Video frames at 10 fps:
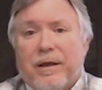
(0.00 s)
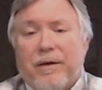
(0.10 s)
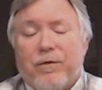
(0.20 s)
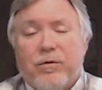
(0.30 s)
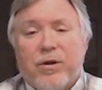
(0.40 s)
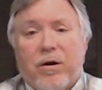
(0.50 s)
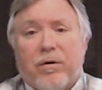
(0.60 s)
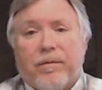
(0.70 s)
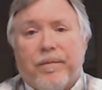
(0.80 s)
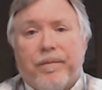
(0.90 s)
If you don't,
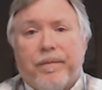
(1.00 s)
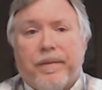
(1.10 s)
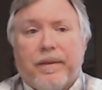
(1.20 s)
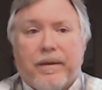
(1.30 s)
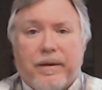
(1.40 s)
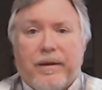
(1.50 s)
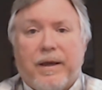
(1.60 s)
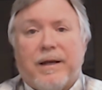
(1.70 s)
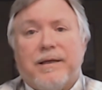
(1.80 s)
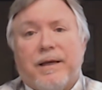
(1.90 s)
you
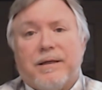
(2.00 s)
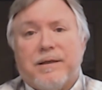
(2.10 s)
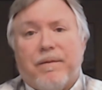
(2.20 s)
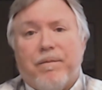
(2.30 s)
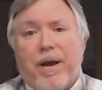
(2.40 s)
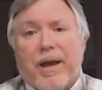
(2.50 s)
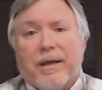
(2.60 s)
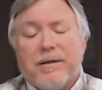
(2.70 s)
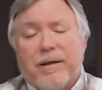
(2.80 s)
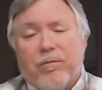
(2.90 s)
got to take a step back
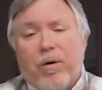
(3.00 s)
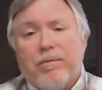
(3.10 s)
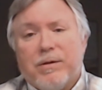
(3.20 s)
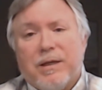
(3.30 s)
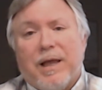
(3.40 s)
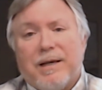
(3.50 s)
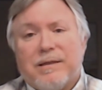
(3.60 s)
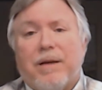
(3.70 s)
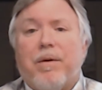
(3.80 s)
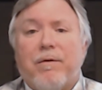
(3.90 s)
and say, when was the last time I